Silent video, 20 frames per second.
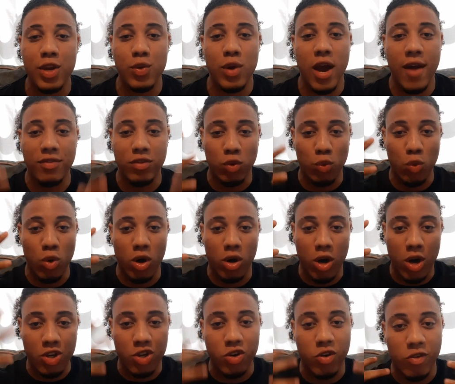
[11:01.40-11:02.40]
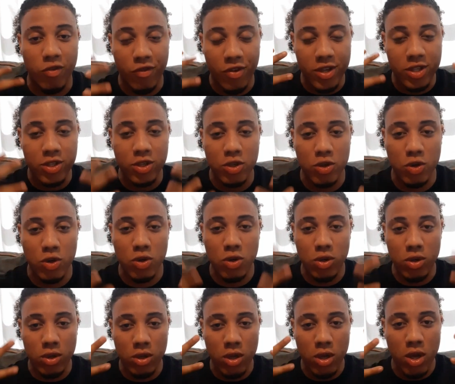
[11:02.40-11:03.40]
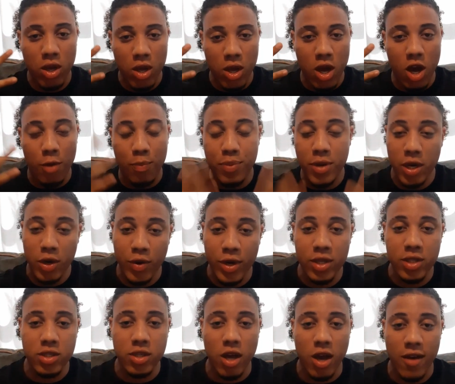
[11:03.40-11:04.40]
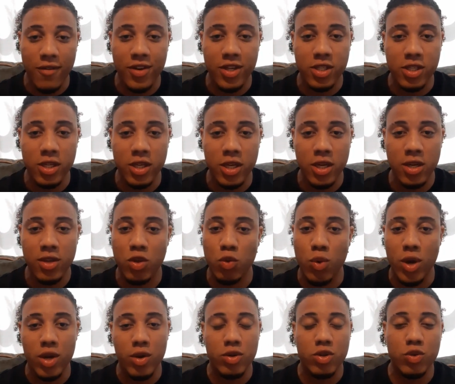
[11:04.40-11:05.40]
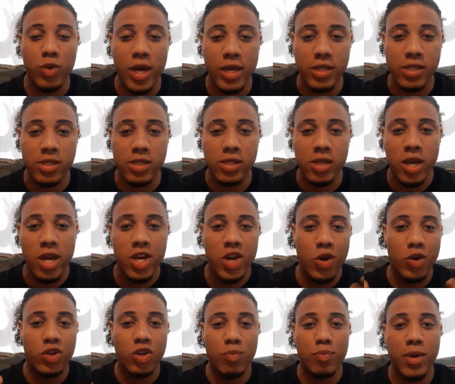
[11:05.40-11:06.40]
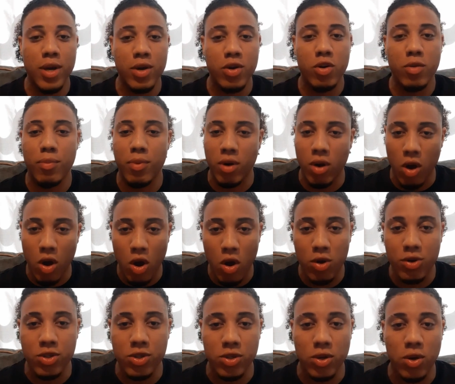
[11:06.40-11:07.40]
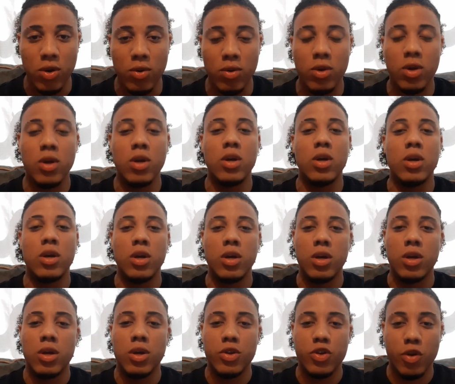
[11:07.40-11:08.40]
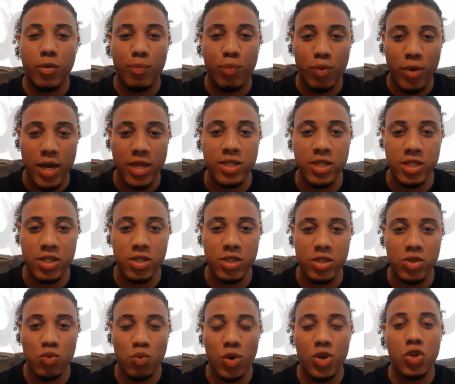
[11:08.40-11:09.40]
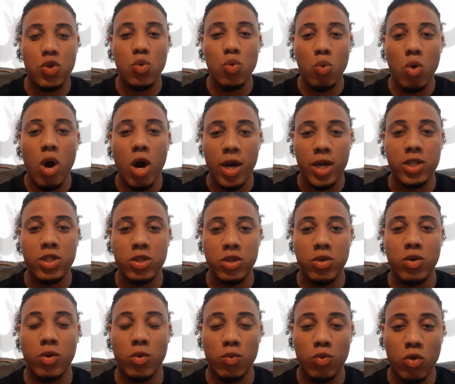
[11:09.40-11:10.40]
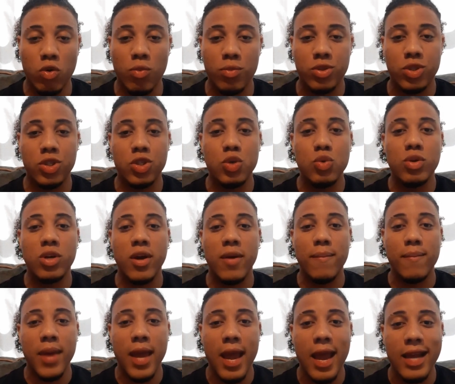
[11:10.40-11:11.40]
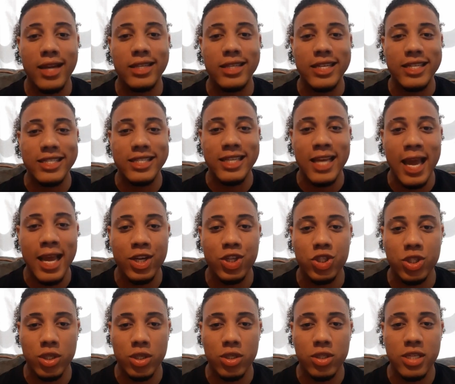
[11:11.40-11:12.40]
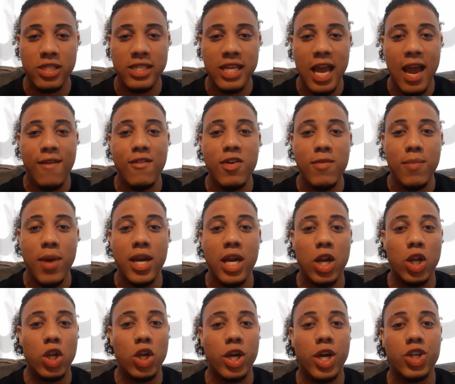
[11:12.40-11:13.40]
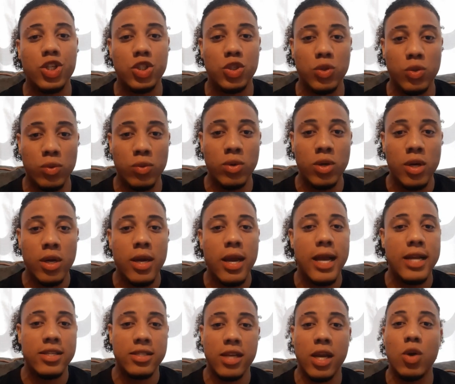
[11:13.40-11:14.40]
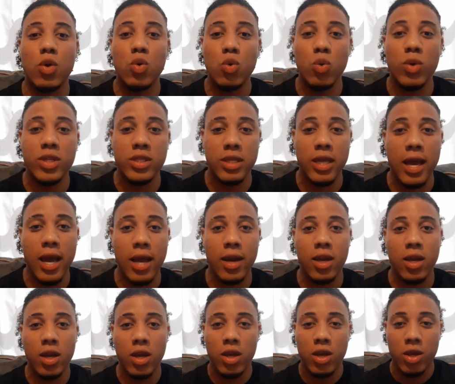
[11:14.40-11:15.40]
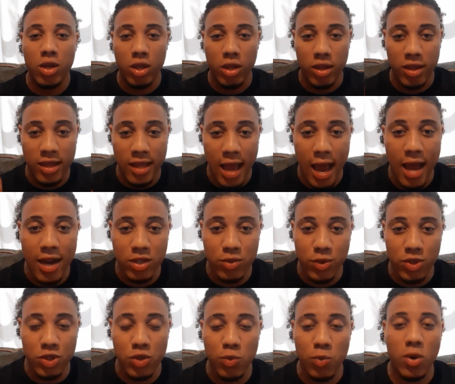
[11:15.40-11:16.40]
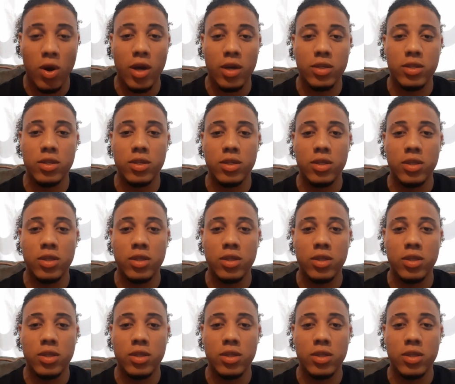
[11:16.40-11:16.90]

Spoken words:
you have to work on your physical appearance, obviously, the way you dress, your demeanor, but also your presence. When you walk into a room, do you command attention? Does everybody look at you and say, who is that? That is what you want.